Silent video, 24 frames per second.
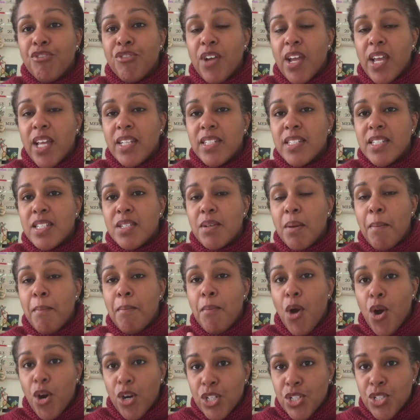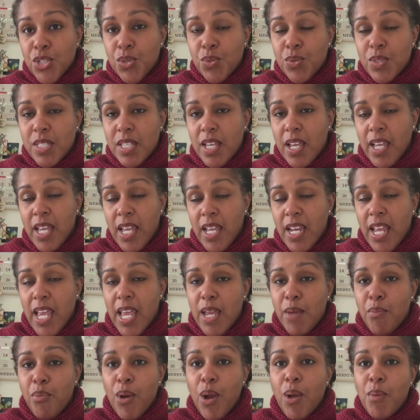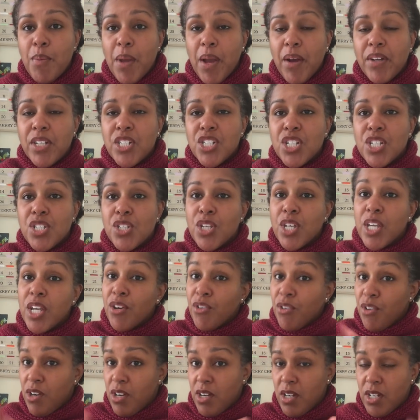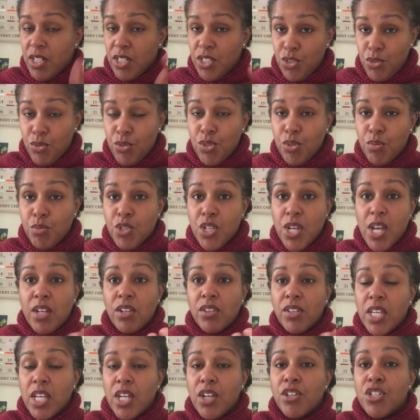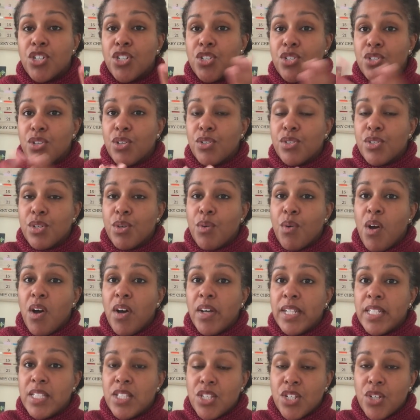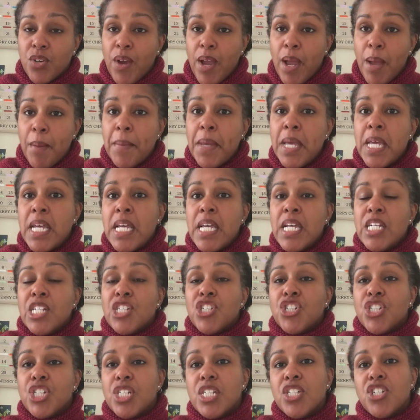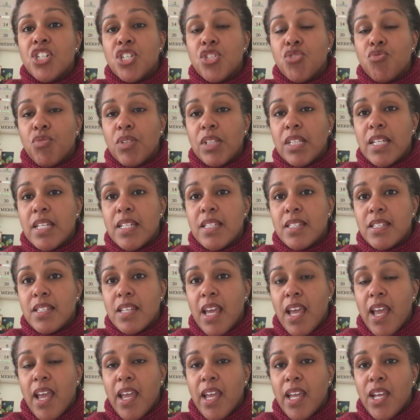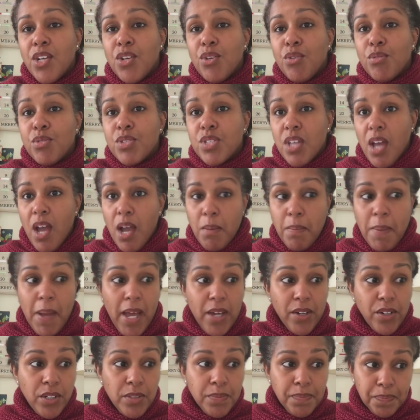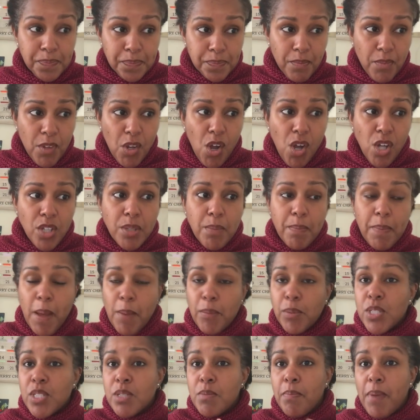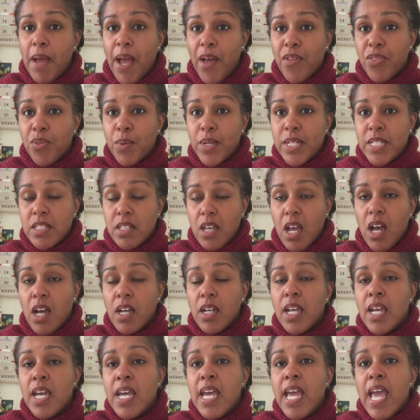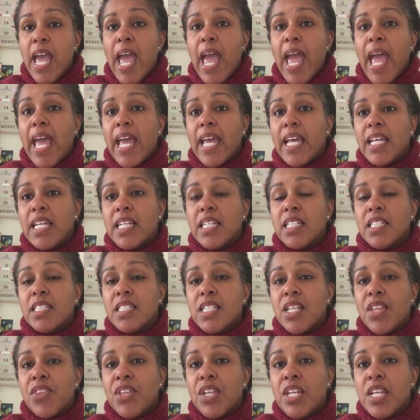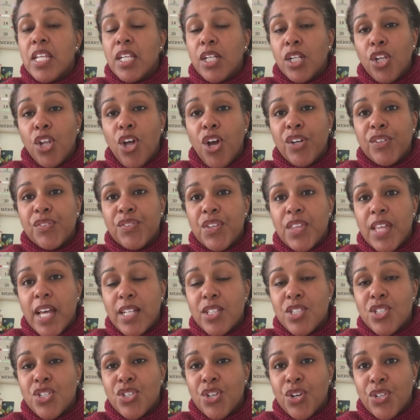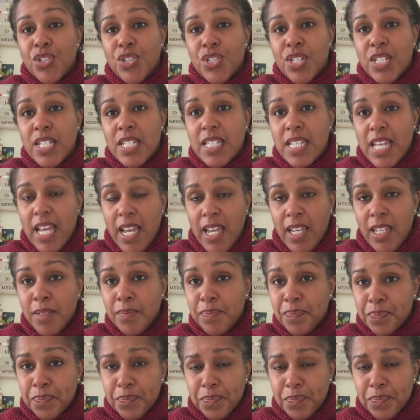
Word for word: friend Mars, who is again Hey Brownberry, she has a here a YouTube channel here. She's also on Instagram. She just released a new sock pattern called the Pebbles and Pathway Sock, and the knit along for that starts today.